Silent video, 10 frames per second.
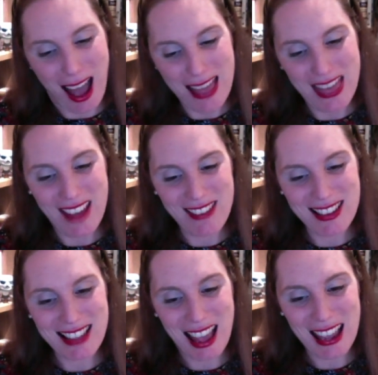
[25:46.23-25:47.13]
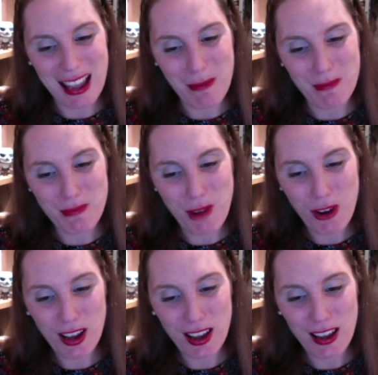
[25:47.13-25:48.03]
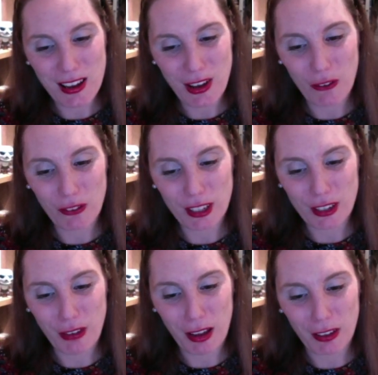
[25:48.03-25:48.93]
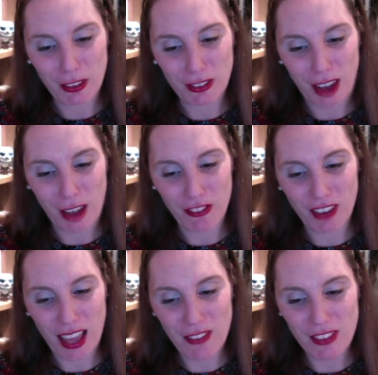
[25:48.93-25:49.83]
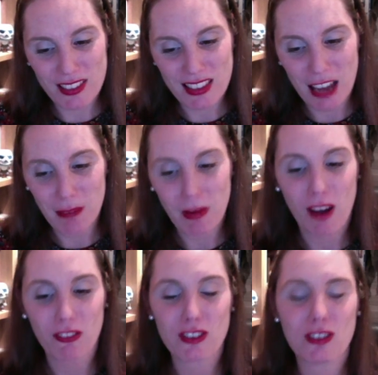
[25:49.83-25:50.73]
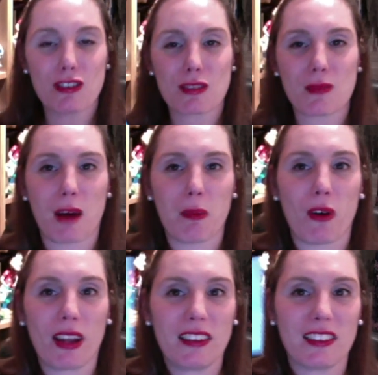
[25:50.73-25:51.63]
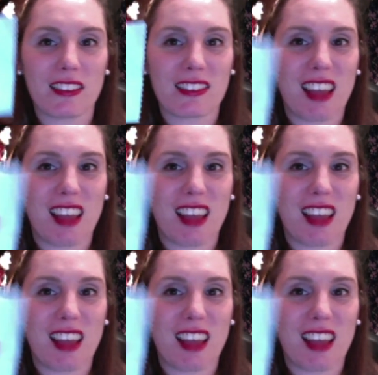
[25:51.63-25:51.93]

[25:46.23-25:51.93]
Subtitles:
There is a mocha coffee crunch, a flavoured snack bar for 2 smart points.